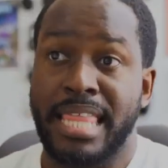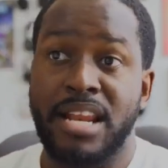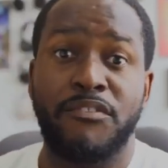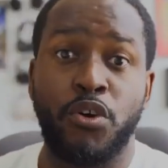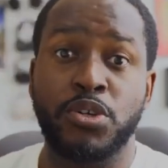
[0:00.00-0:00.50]

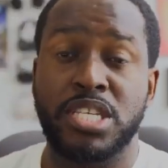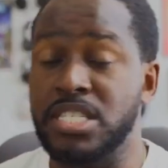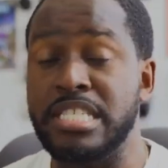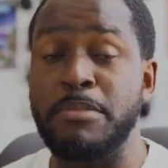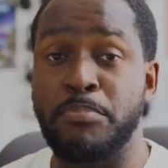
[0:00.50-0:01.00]
That of course
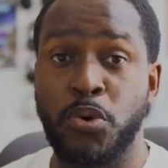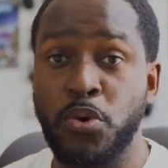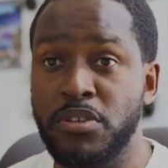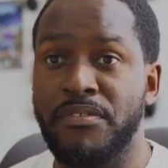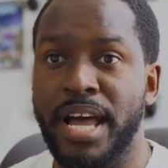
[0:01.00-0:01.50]
is the
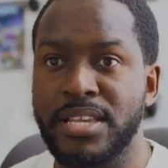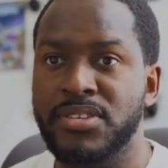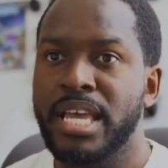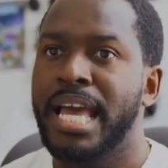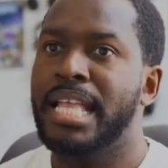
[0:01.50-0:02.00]
Pro
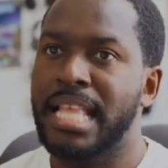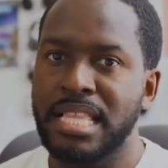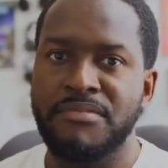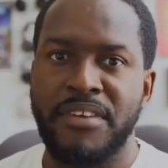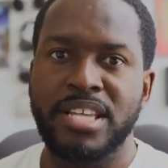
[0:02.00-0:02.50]
device, and
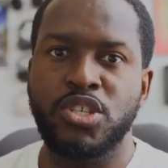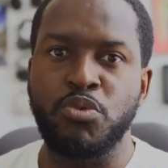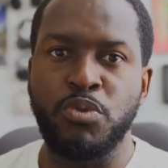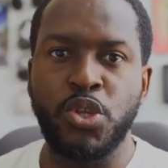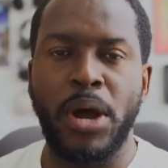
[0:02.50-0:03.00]
that device
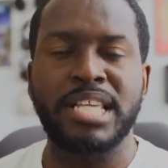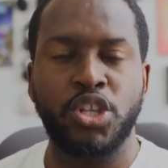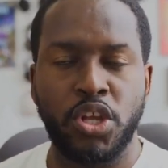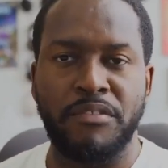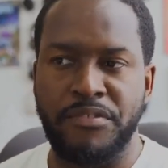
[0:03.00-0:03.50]
we know has
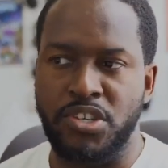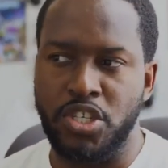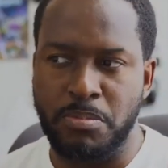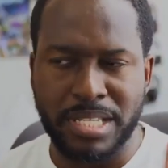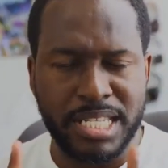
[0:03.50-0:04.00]
a lot of
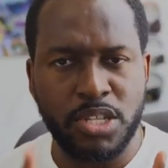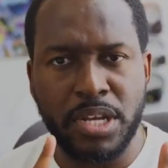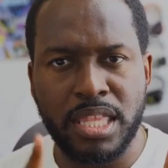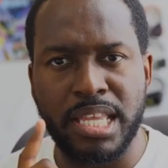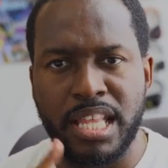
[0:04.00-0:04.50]
features, but let's
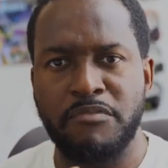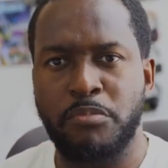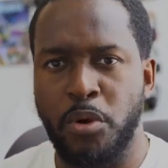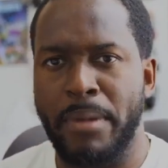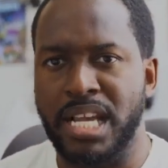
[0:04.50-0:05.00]
look at the 11 Pro